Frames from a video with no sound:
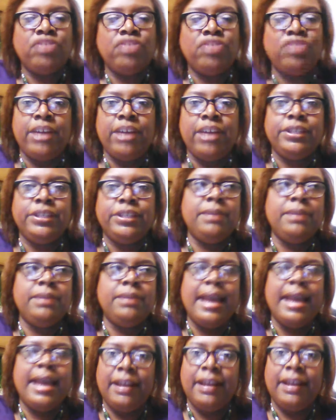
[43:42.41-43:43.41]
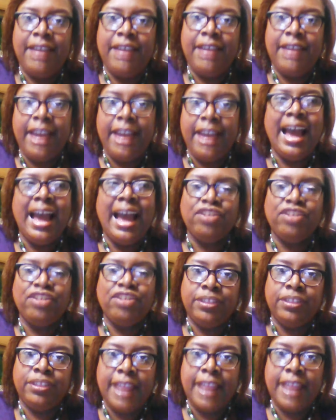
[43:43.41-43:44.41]
and tell me how the hell I should
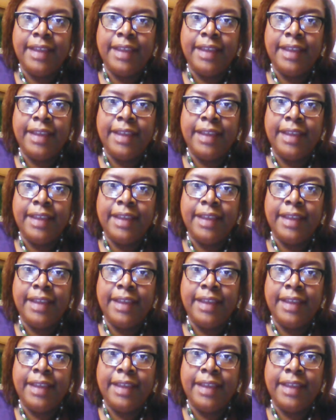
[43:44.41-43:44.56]
think.